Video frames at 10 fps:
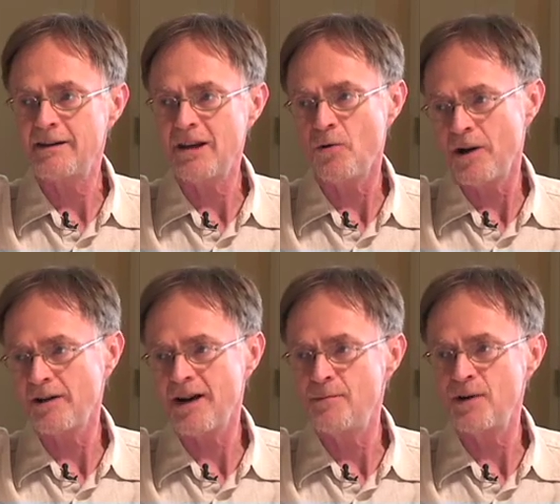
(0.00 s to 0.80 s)
at the oil
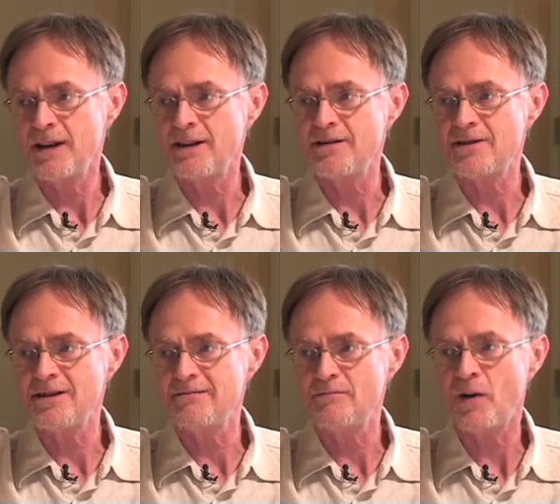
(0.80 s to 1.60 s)
companies
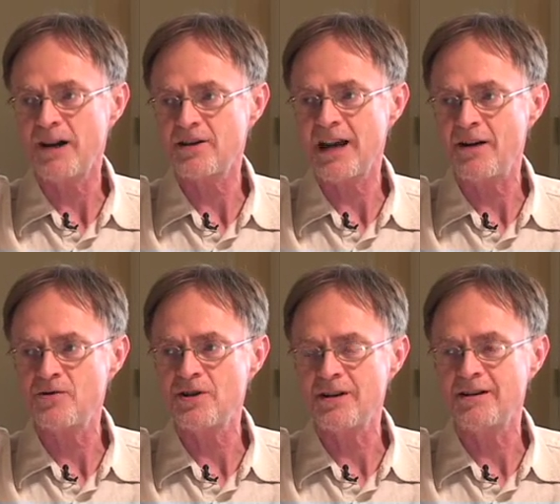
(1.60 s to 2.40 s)
and price
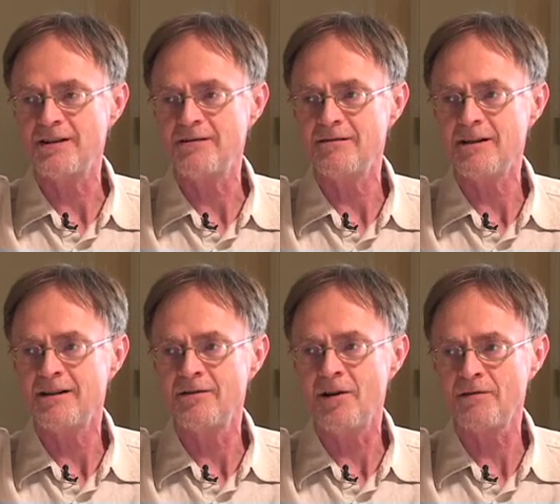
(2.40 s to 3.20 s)
gouging and,
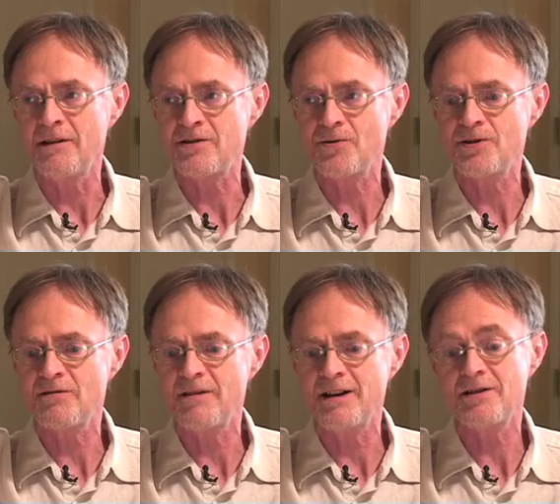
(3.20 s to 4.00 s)
and all of these sorts
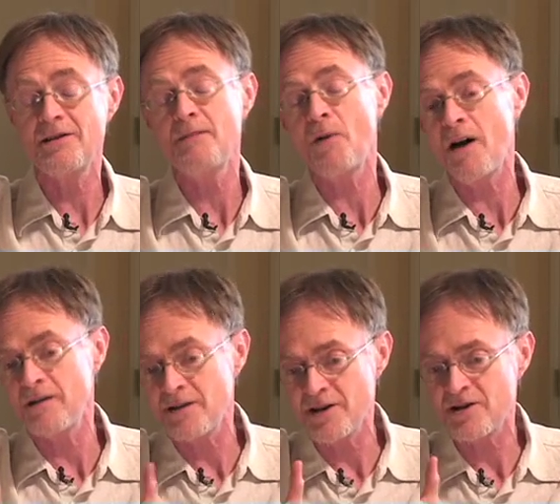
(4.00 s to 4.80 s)
of things. And then
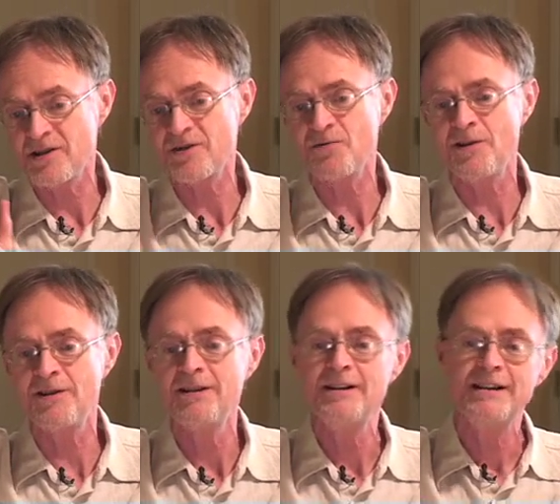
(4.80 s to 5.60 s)
politicians will,
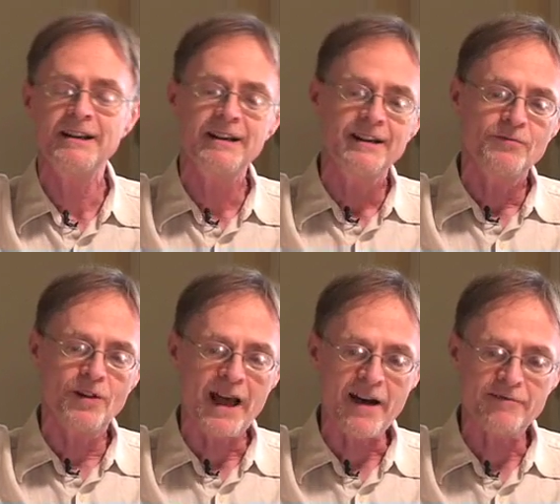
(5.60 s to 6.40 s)

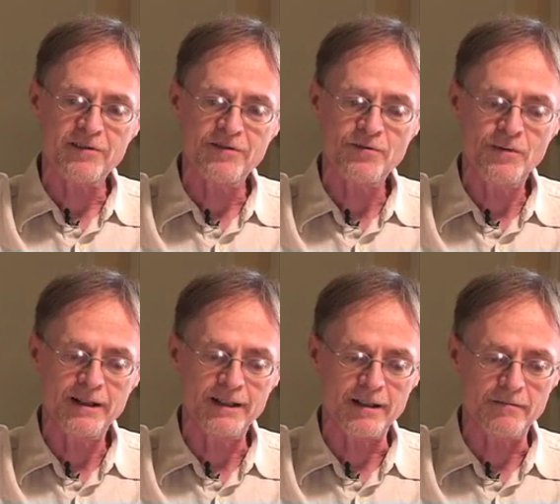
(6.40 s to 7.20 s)
will have to
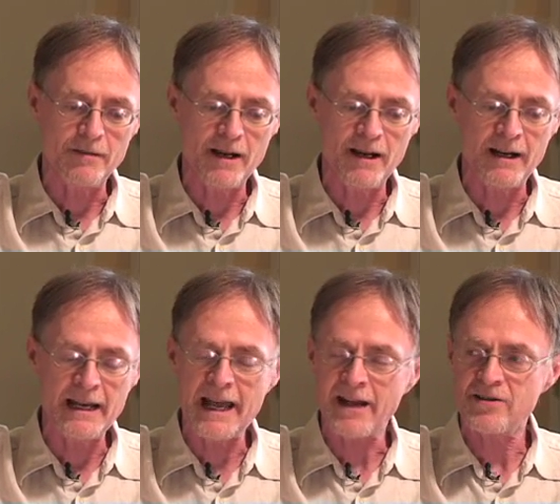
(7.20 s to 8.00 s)
uh, uh,
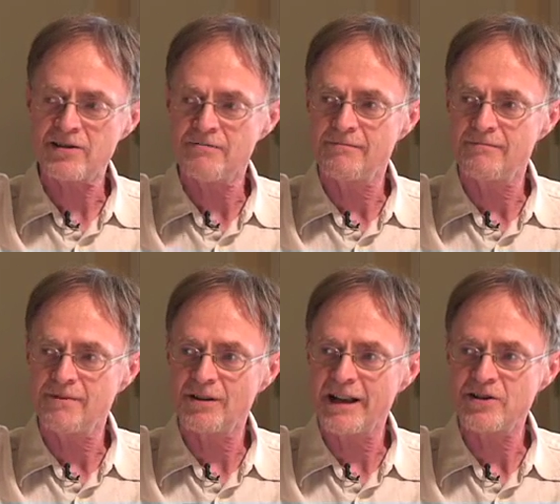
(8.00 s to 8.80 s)
enact some
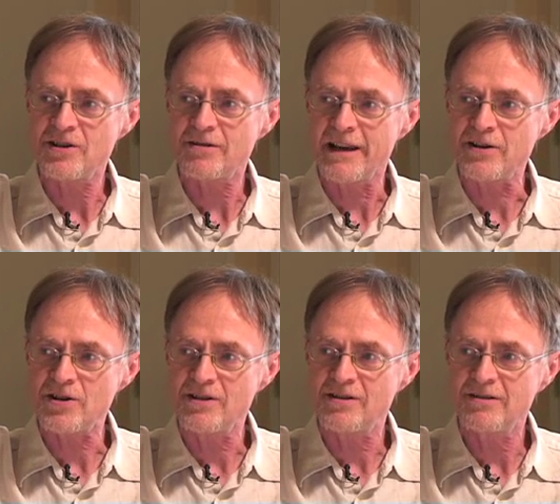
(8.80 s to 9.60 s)

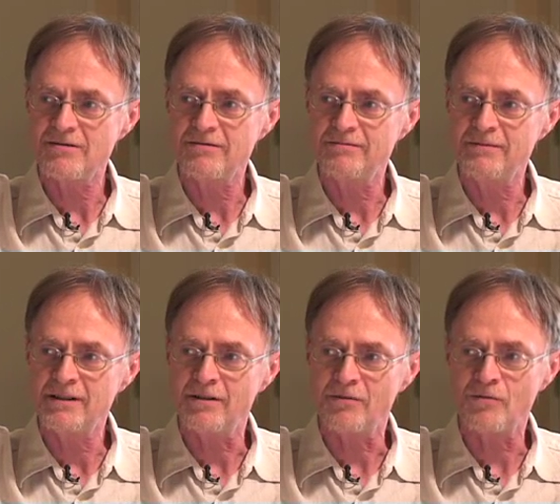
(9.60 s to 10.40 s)
legislation to
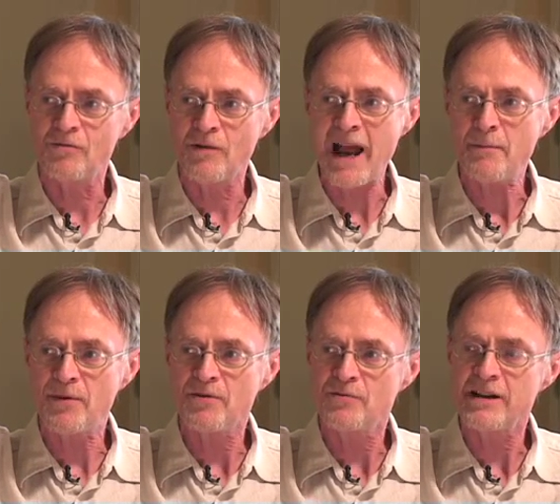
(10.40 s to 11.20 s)
you know, rap
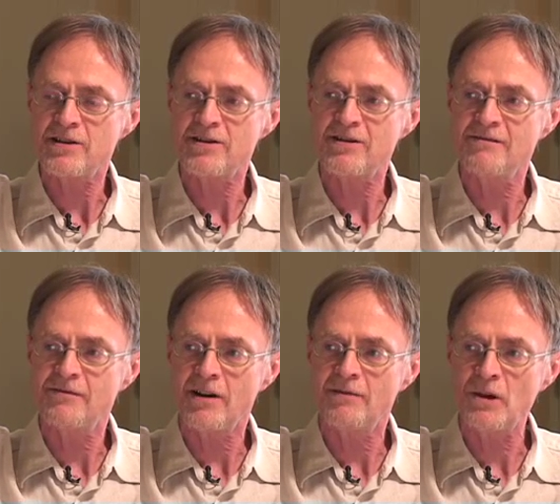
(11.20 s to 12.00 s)
the wrists of,
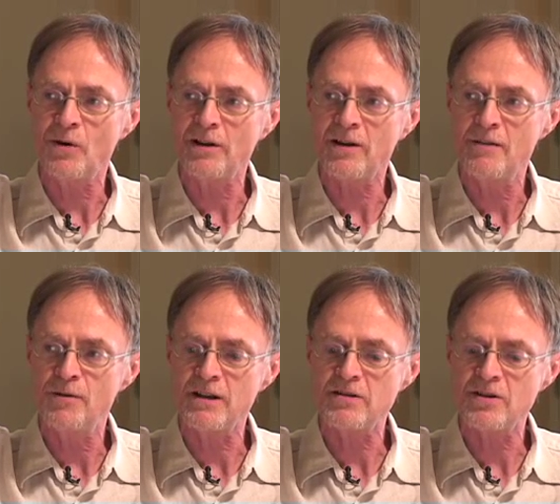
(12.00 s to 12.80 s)
of the oil
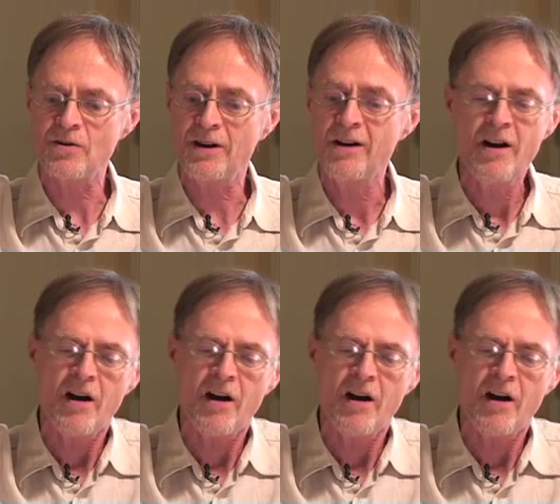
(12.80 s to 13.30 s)
companies and so on.